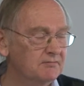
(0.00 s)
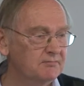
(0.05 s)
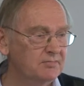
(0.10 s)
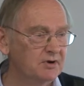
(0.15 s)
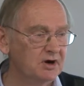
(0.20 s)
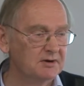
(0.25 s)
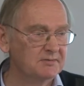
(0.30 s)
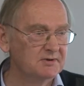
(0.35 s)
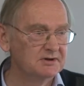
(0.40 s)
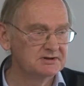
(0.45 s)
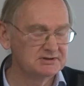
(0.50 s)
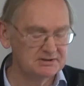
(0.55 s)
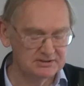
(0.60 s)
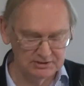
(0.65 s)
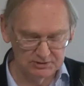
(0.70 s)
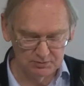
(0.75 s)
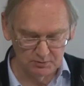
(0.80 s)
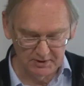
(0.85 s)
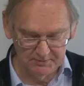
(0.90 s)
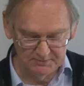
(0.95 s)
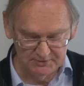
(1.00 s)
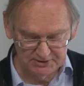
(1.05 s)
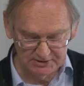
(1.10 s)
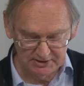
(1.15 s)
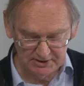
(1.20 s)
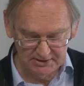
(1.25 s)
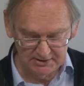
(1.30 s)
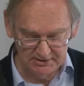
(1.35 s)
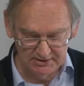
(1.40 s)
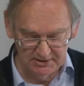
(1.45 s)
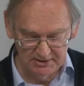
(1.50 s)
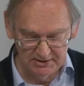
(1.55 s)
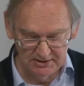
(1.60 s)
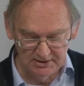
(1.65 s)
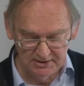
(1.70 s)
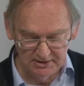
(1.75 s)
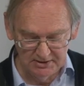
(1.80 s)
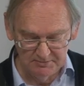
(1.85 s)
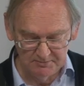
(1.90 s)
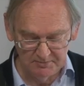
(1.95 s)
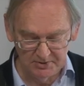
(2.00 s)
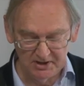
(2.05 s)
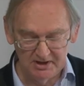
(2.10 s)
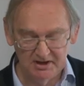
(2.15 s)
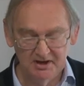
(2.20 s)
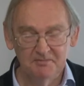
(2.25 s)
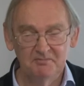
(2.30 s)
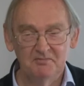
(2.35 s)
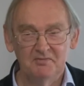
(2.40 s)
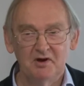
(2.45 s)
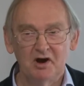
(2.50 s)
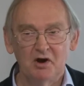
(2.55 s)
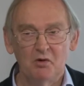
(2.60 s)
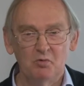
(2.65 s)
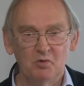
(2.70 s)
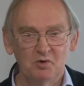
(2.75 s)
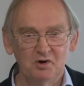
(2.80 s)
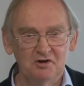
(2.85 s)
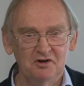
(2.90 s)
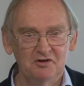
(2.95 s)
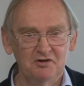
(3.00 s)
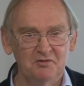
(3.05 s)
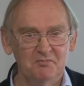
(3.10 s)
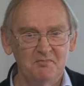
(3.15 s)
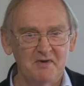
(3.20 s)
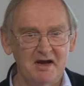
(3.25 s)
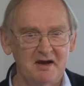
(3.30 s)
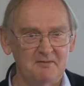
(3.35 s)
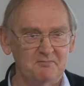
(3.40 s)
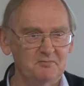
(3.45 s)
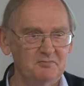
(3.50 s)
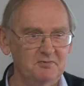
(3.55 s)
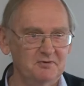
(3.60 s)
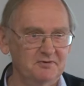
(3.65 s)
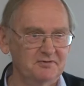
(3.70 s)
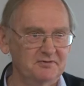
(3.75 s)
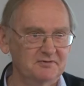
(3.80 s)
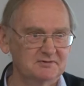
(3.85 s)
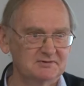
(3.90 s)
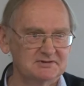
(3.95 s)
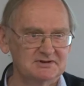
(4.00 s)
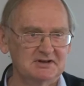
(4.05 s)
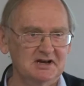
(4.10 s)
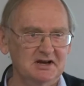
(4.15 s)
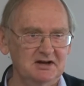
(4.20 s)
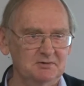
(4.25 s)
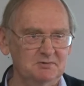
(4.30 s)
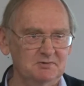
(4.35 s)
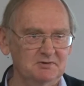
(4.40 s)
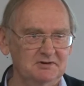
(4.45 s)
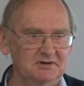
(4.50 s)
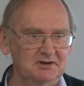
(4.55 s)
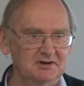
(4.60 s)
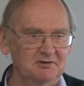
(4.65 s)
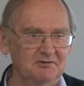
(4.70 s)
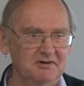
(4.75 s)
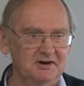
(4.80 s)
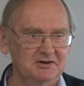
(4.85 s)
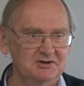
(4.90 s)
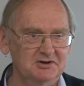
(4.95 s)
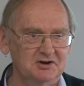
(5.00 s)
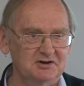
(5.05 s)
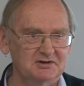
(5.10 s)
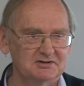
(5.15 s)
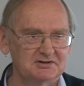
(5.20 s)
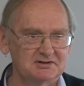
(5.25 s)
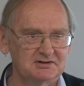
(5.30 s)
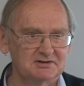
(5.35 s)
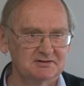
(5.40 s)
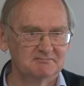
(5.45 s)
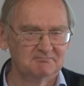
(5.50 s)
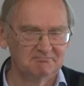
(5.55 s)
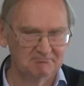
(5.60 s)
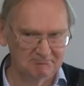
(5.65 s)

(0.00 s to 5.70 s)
Prime Minister's website by a world map scattered with little red dots.